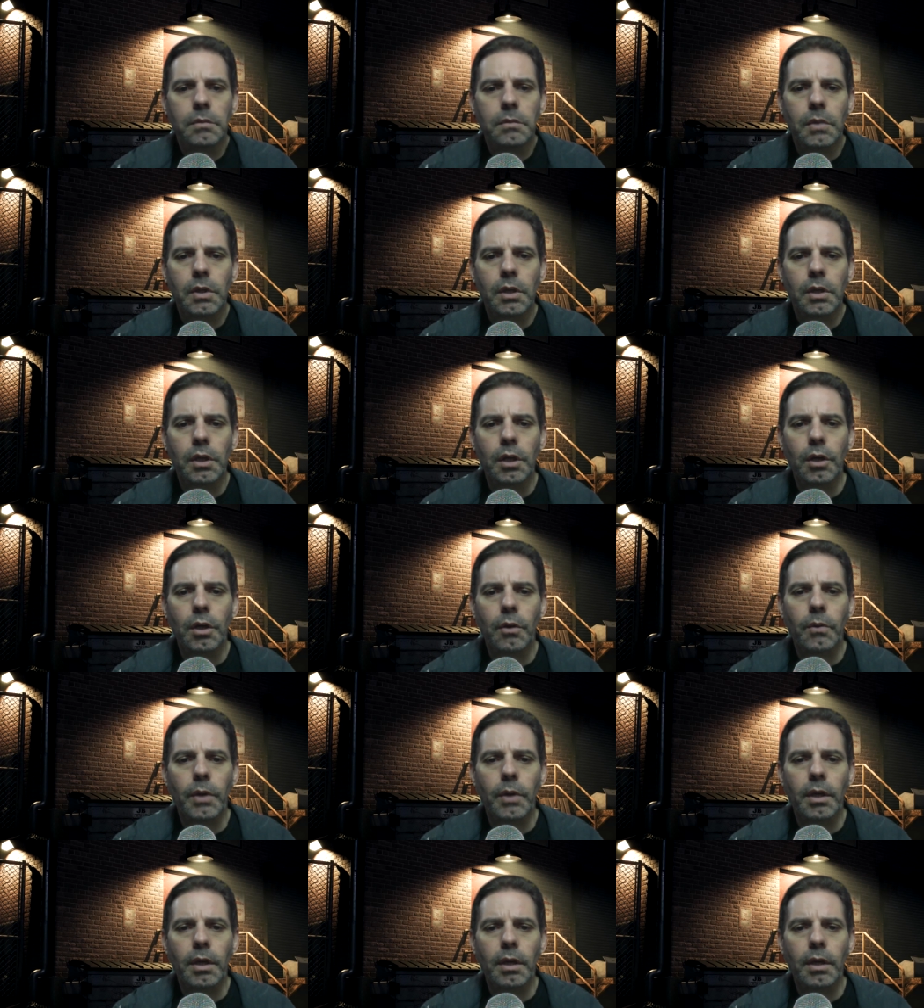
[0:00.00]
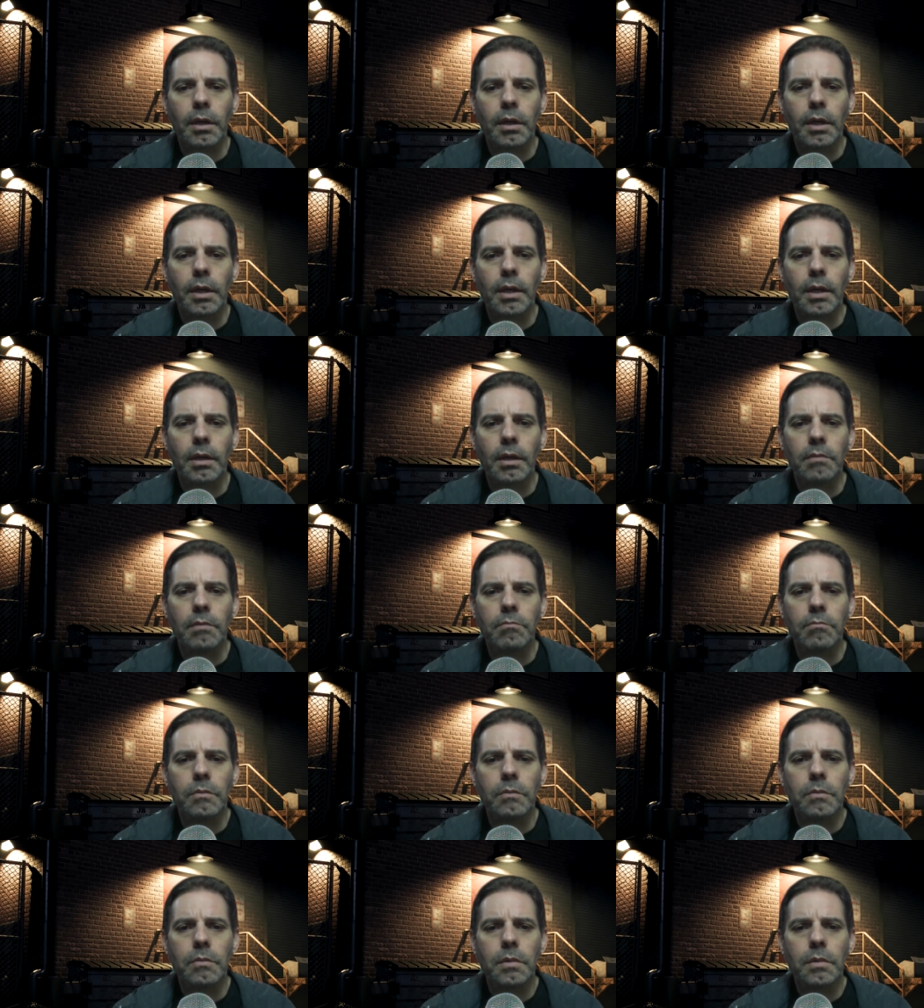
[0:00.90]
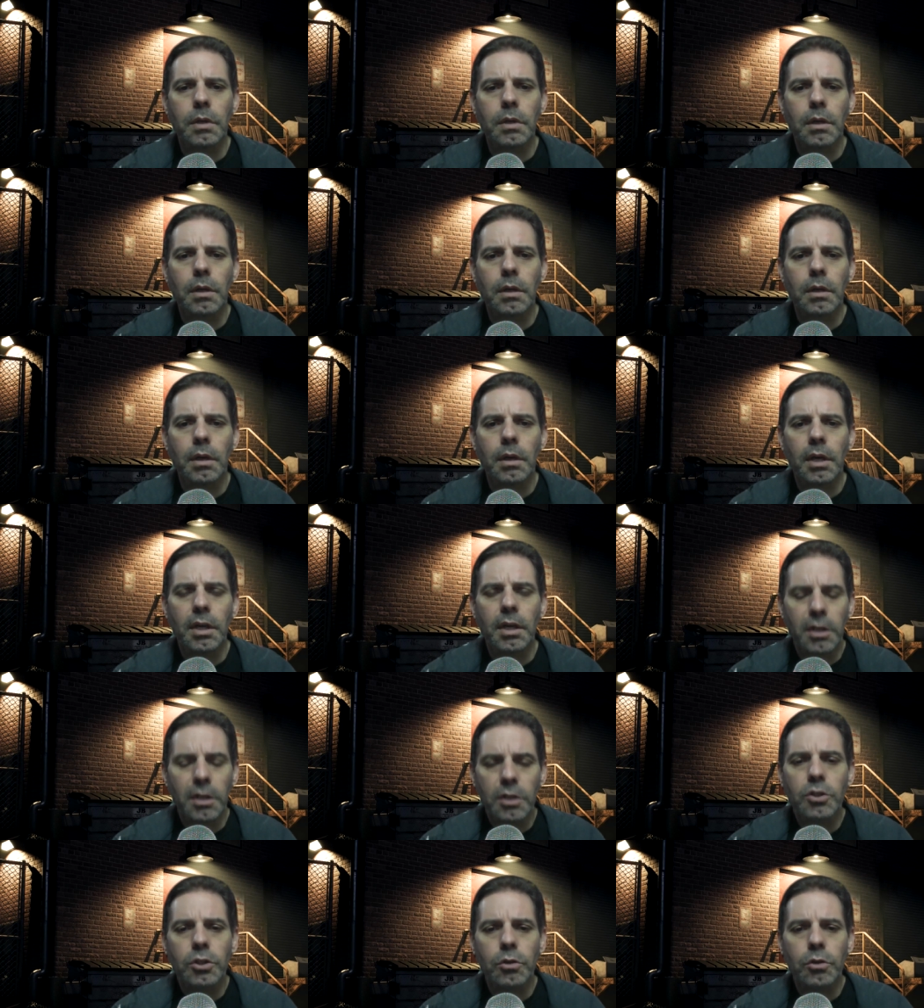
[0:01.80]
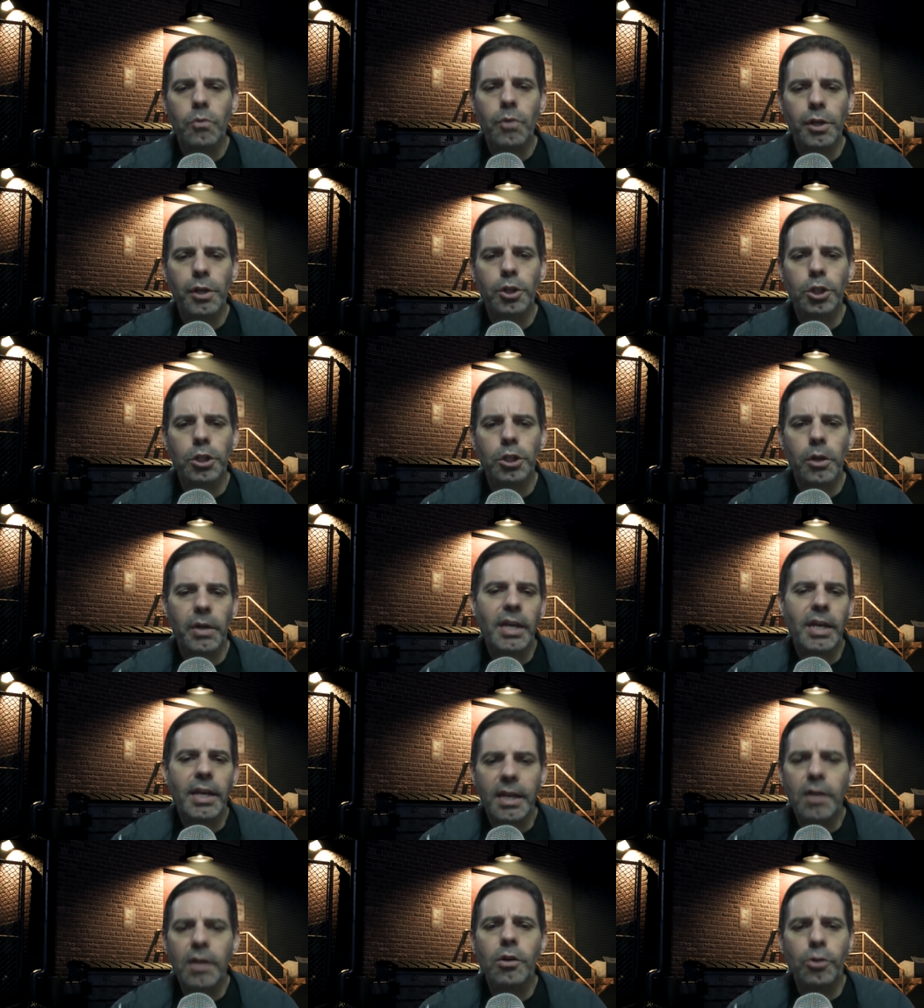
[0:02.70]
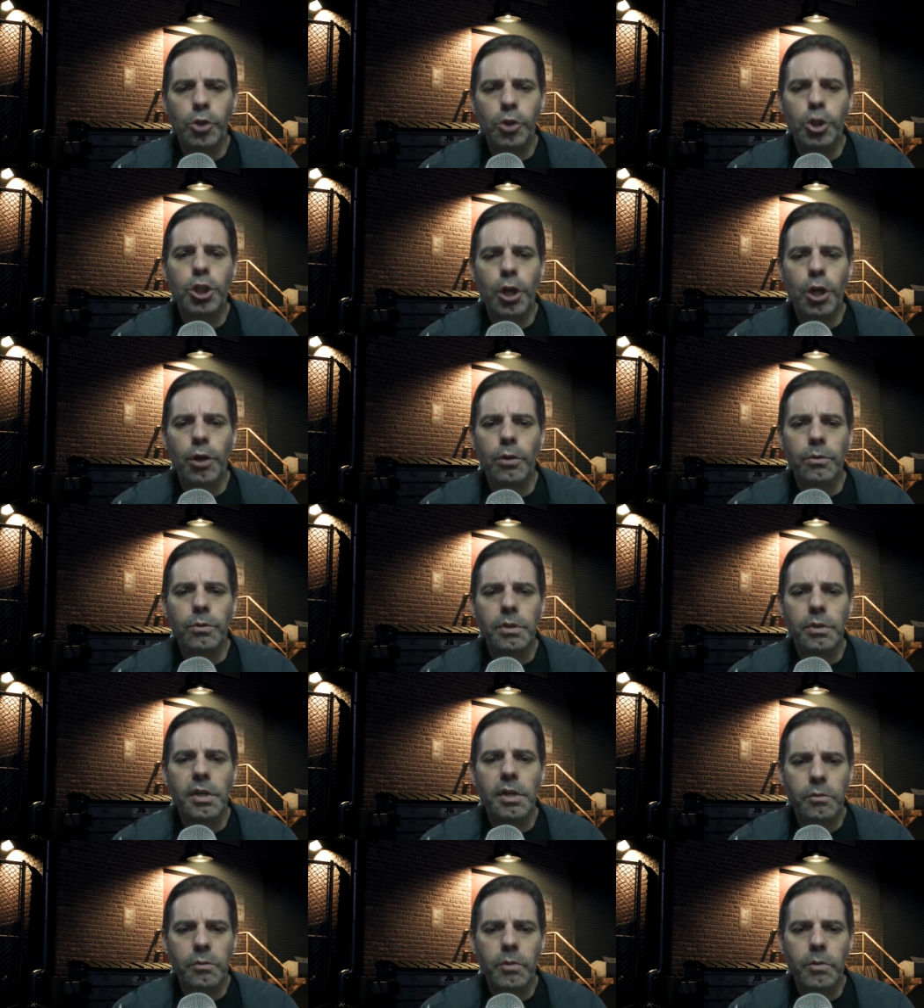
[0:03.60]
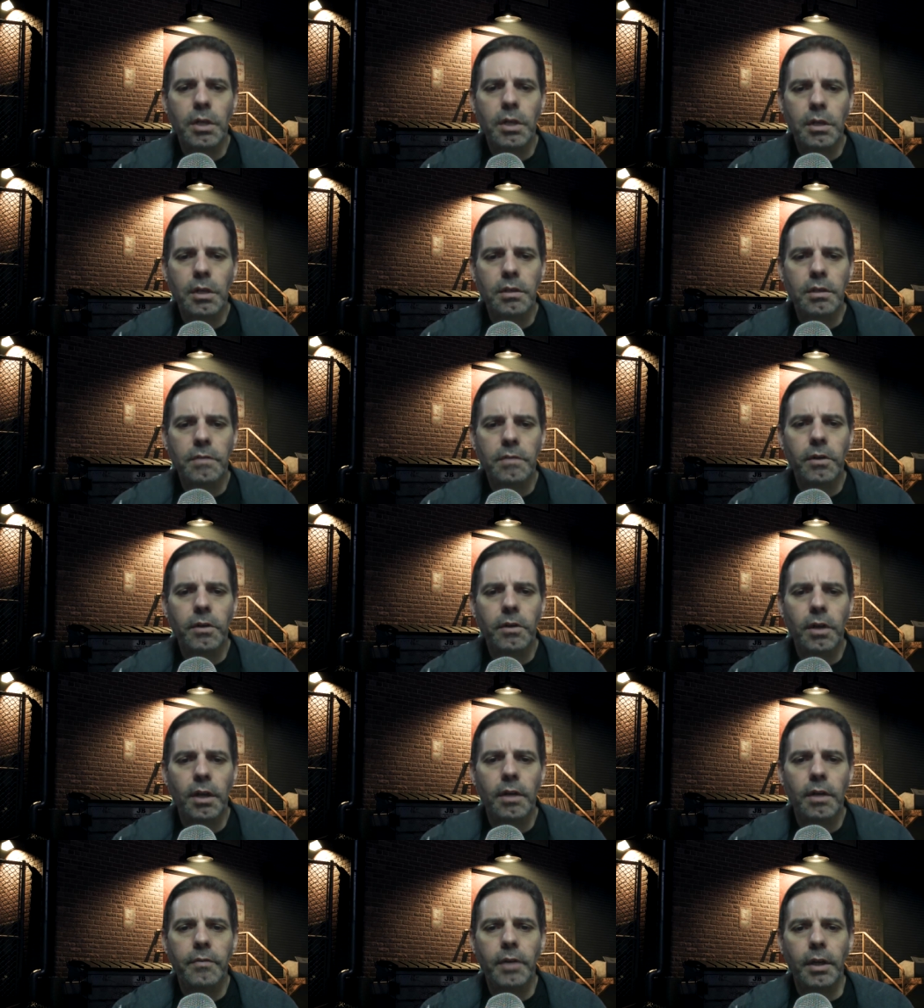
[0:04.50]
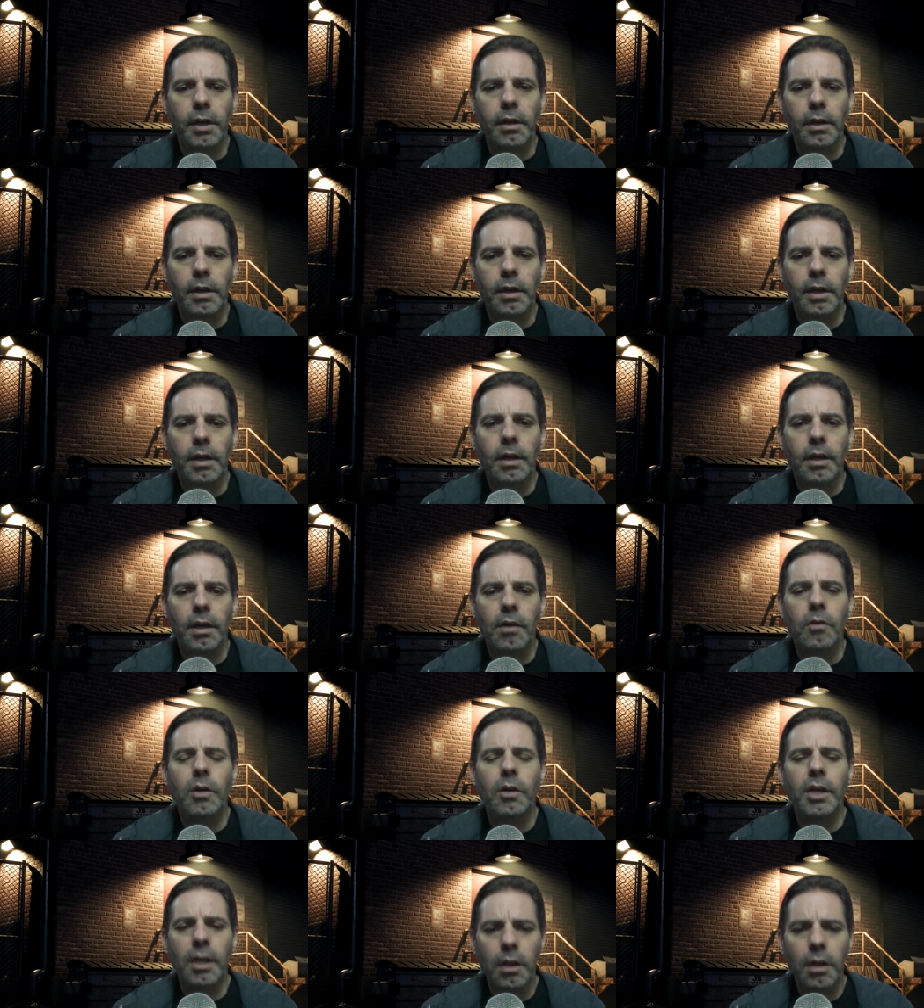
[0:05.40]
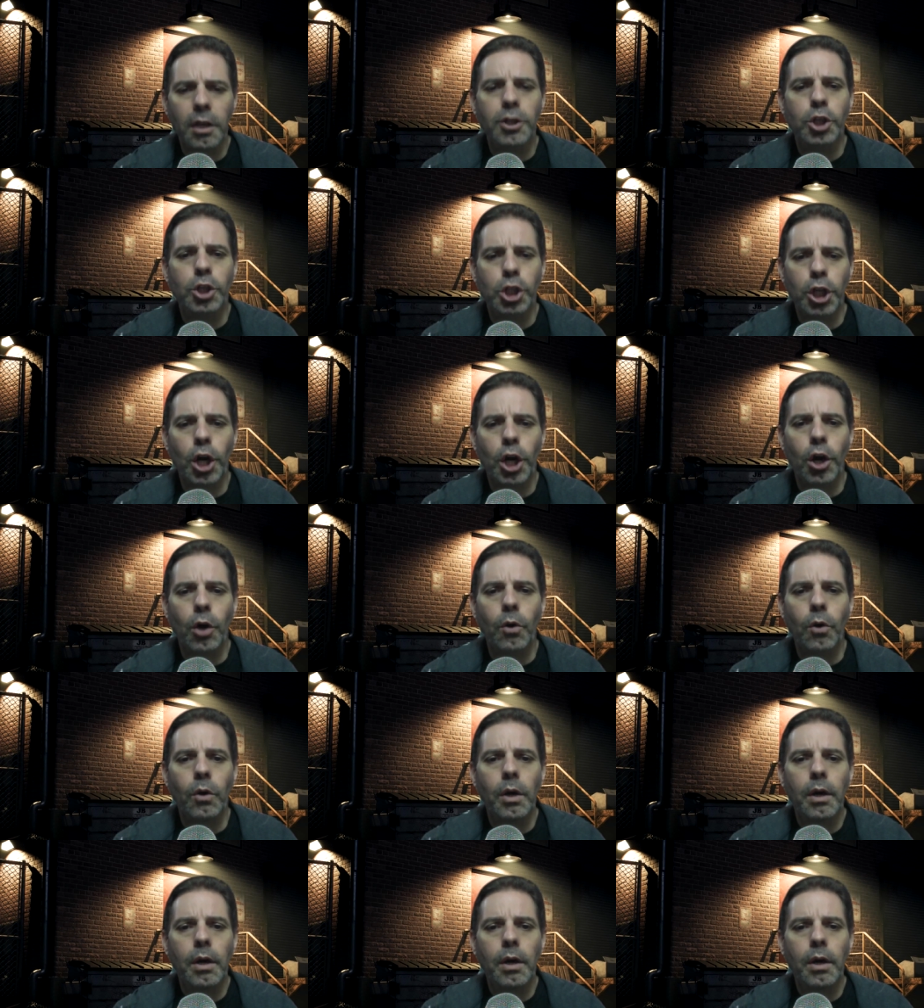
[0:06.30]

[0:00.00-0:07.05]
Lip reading: he destroys he kills shows. That's what he does for a living. He'll kill a show.